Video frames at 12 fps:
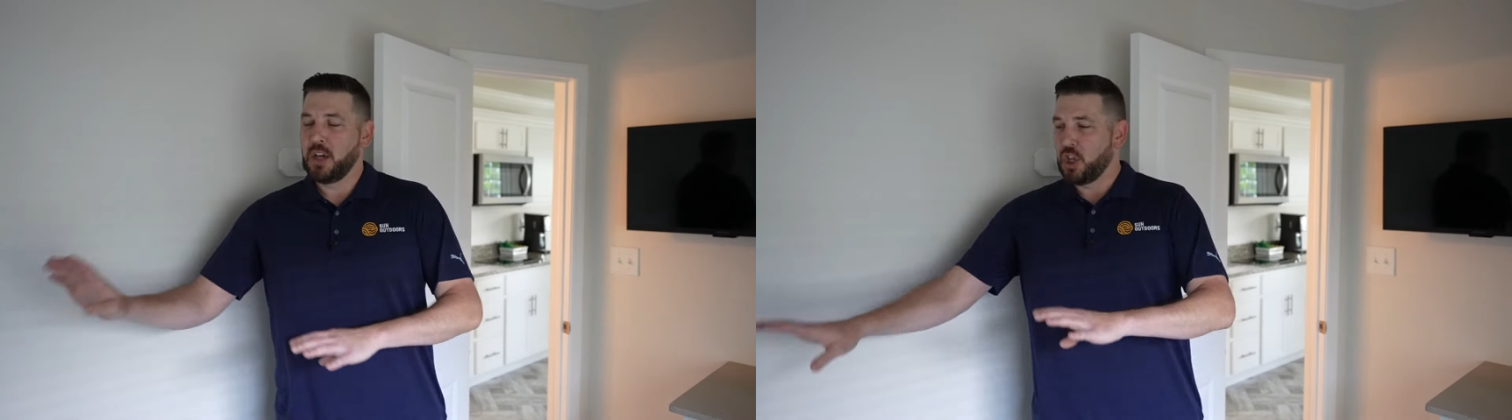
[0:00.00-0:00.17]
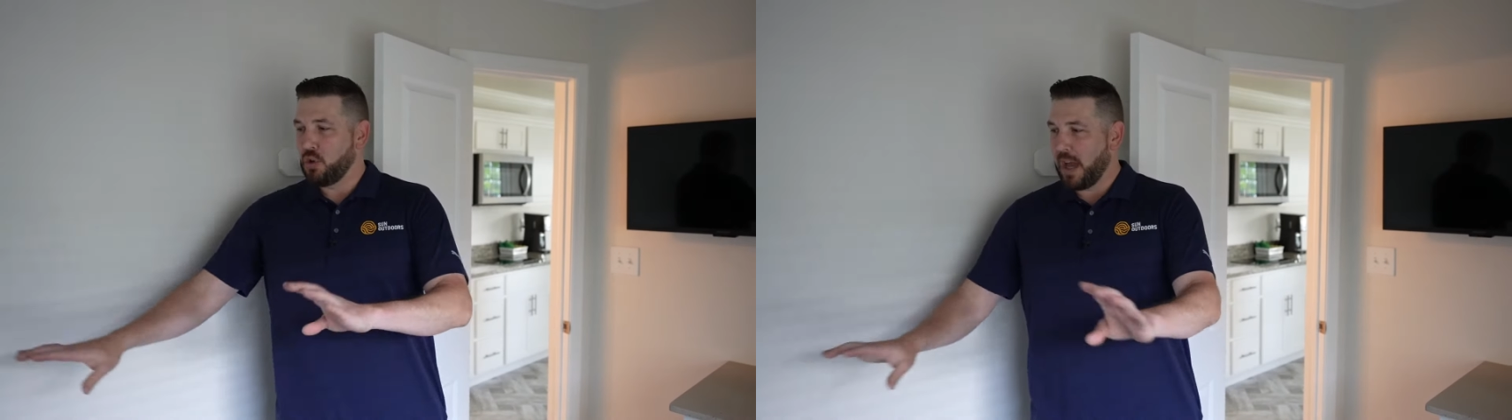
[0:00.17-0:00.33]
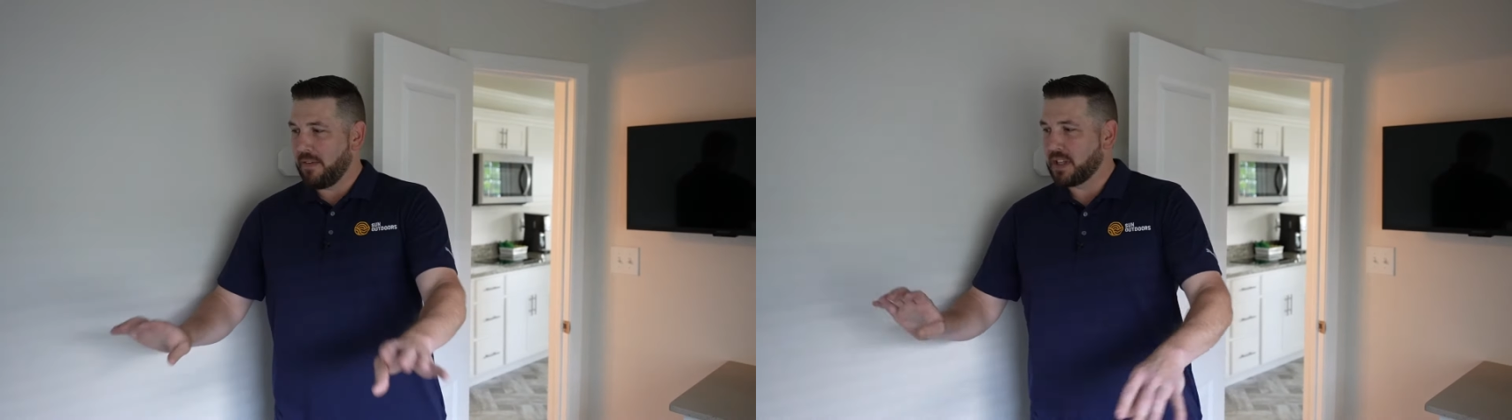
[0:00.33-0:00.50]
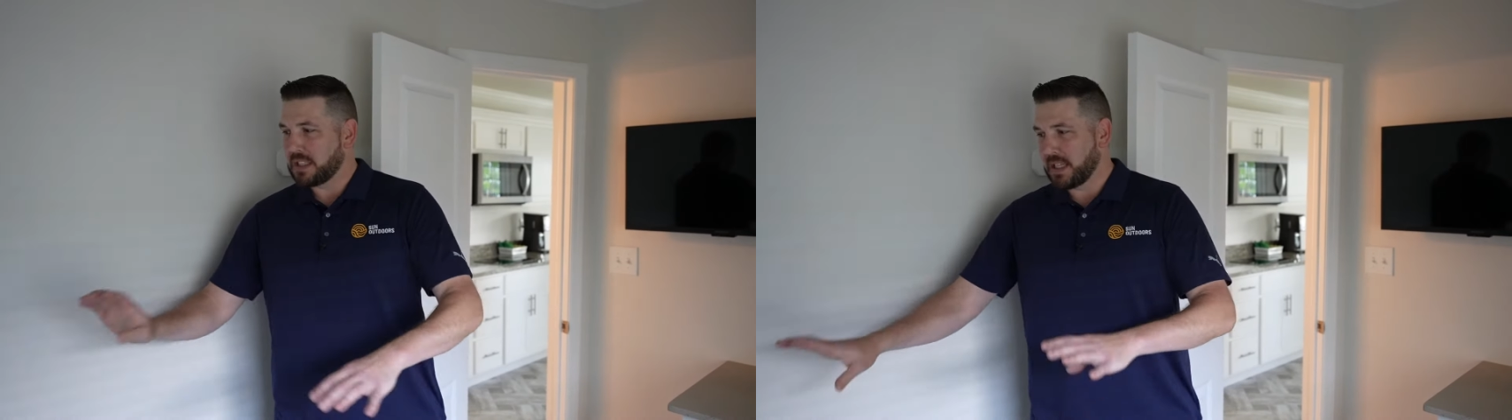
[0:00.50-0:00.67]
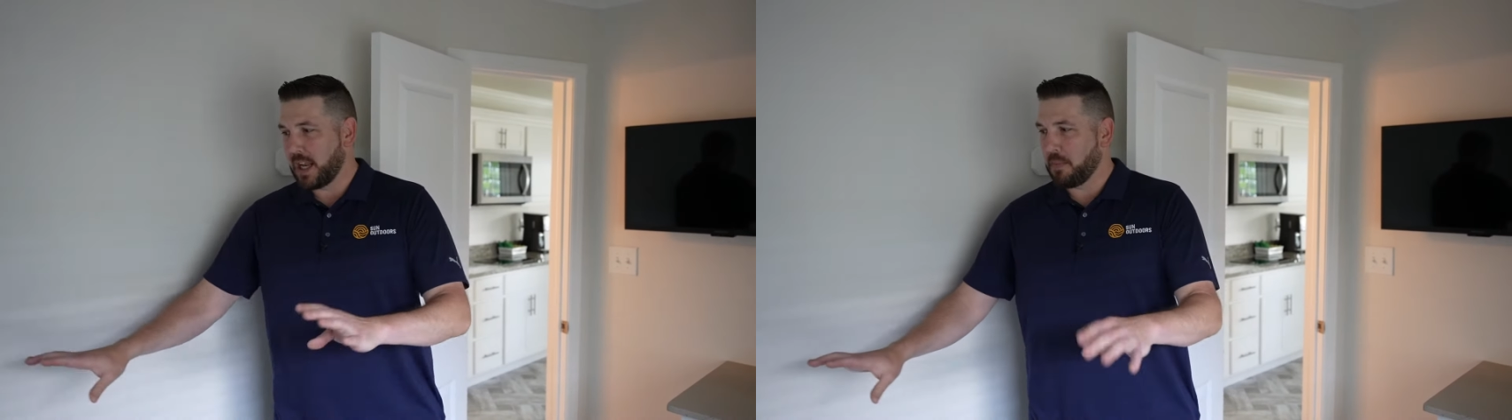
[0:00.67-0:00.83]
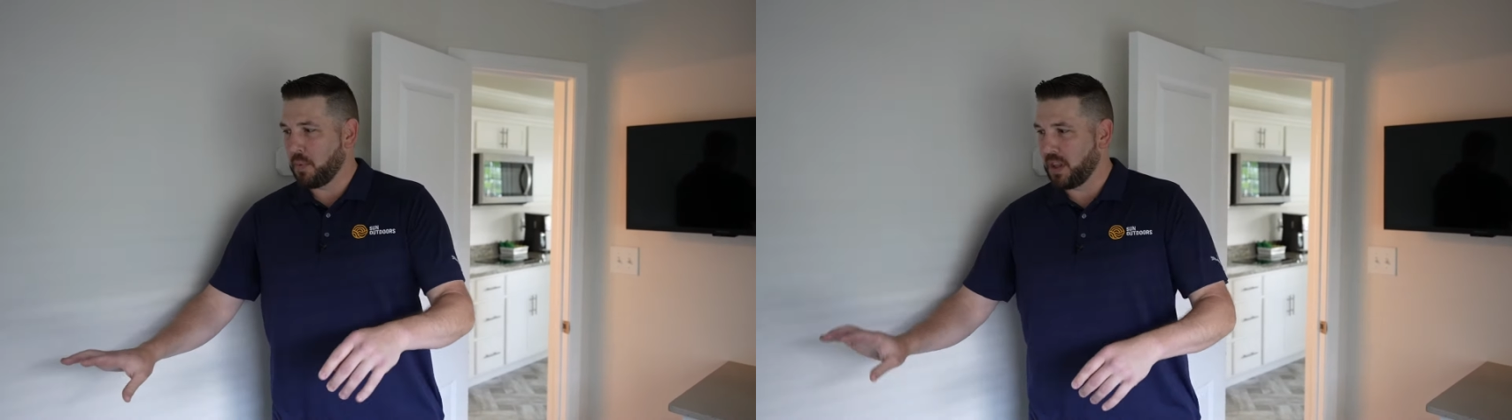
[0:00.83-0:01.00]
you have it set
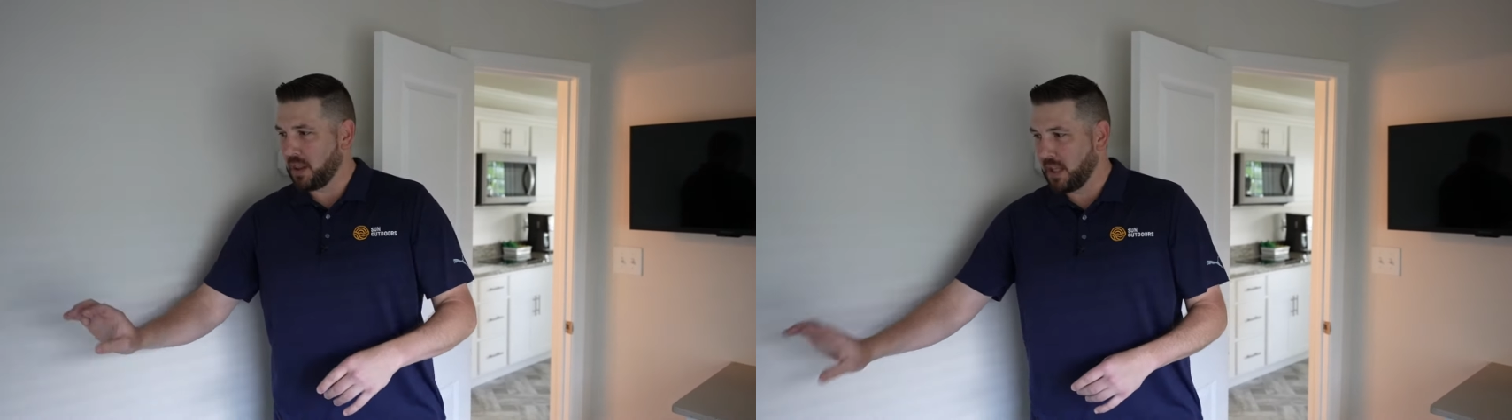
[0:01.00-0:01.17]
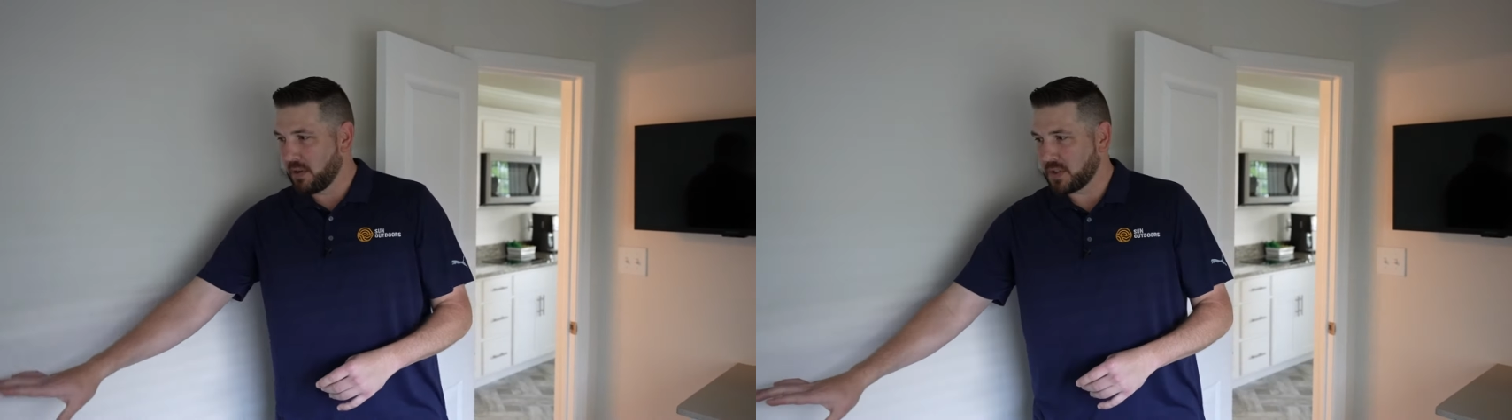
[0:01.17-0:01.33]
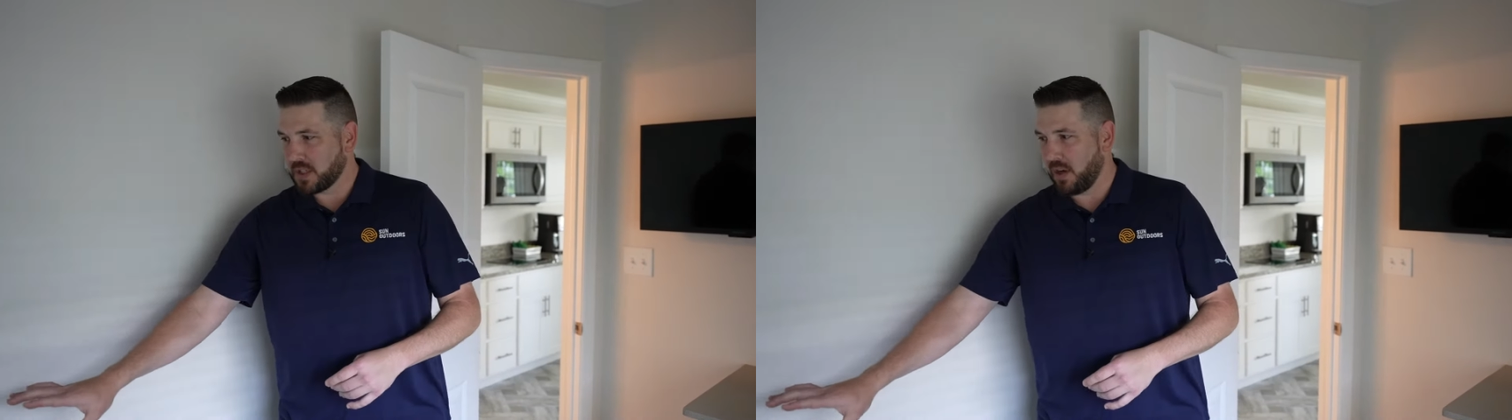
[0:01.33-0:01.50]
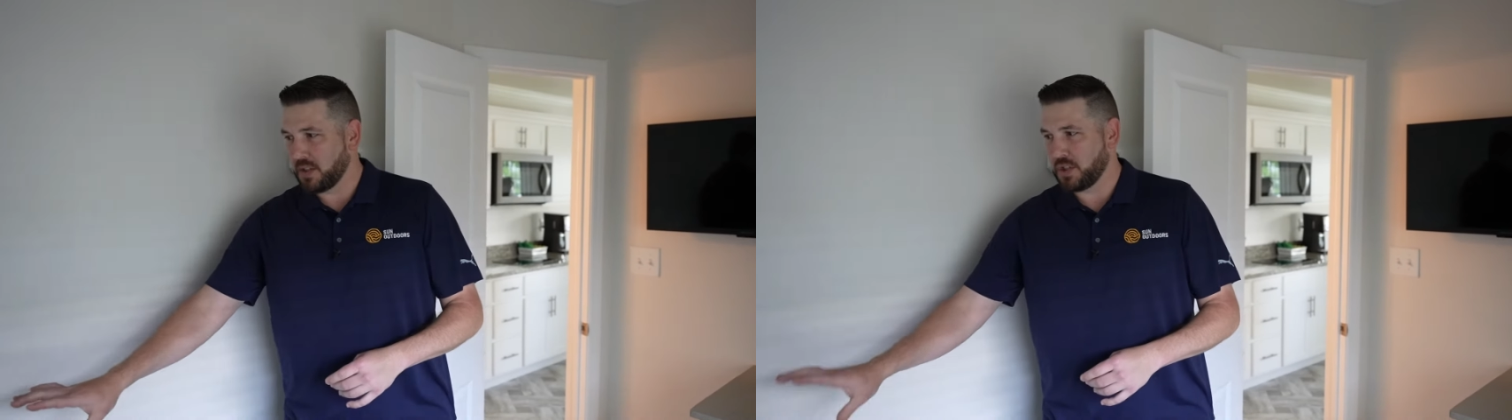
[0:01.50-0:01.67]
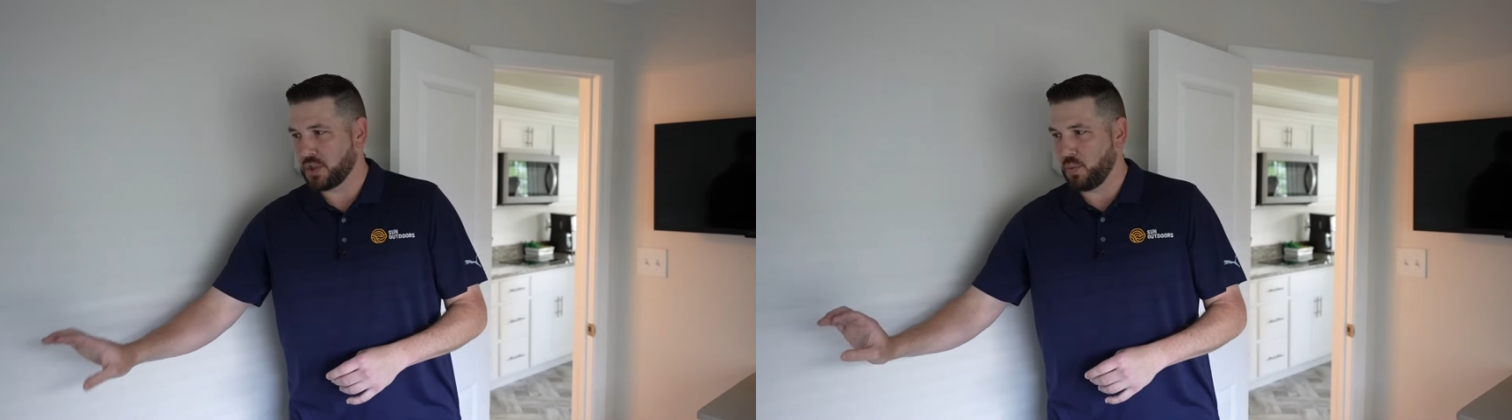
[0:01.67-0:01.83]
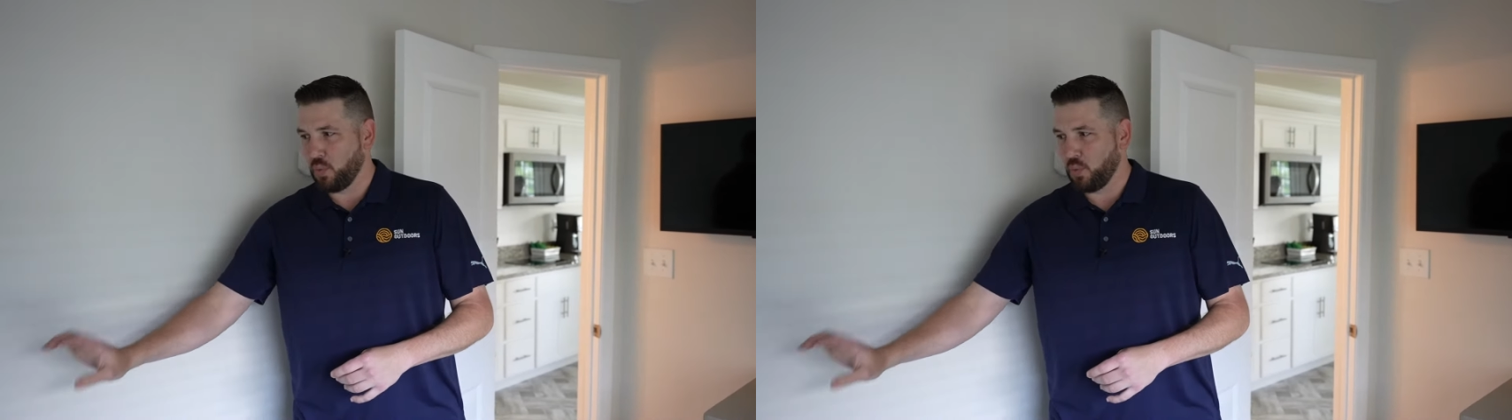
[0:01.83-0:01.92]
up with little sconces